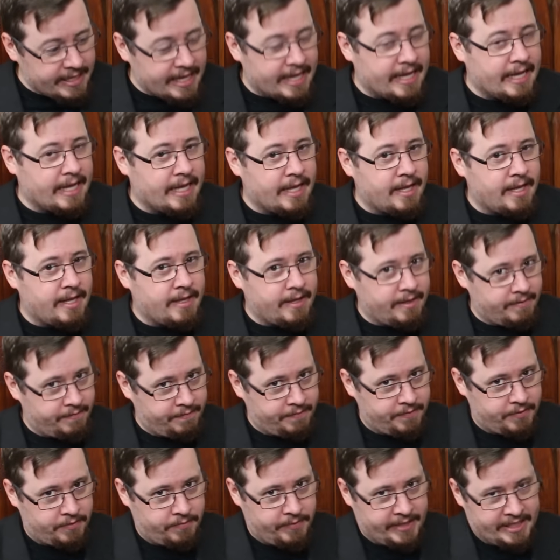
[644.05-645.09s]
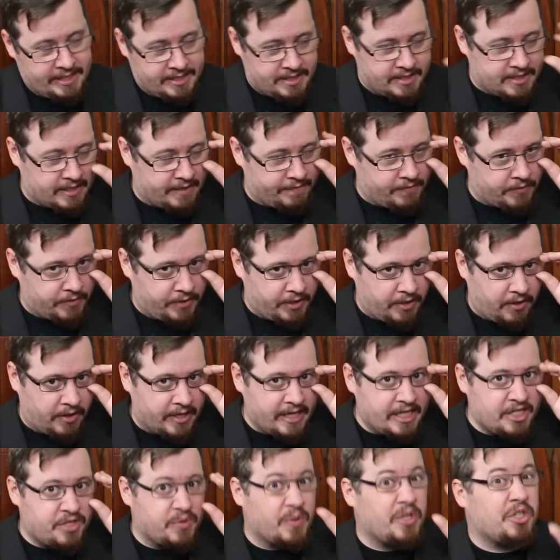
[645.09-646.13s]
and for reasons I've already
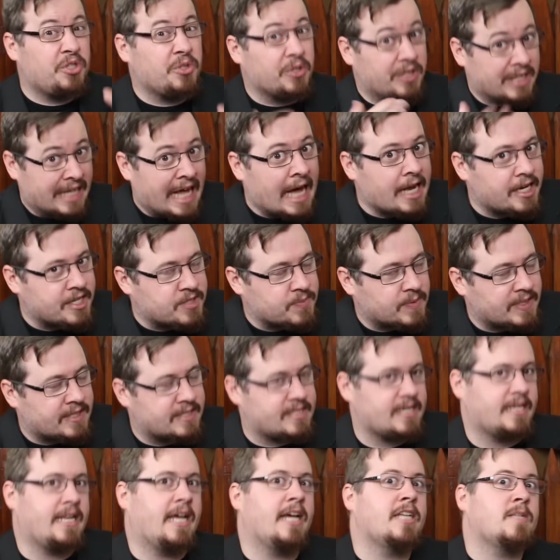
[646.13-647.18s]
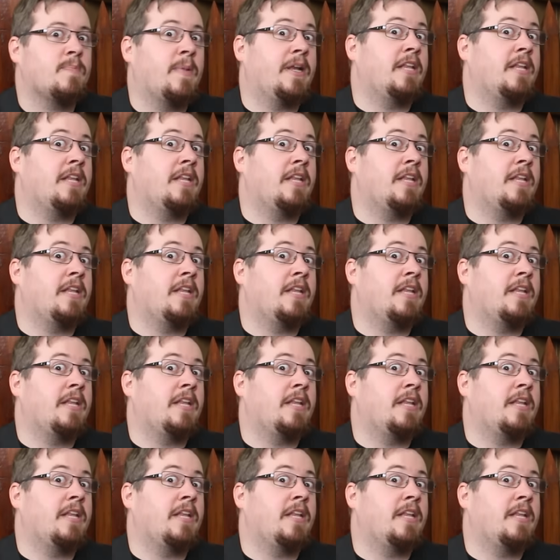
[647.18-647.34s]
gone into, it shouldn't cut as well as it does,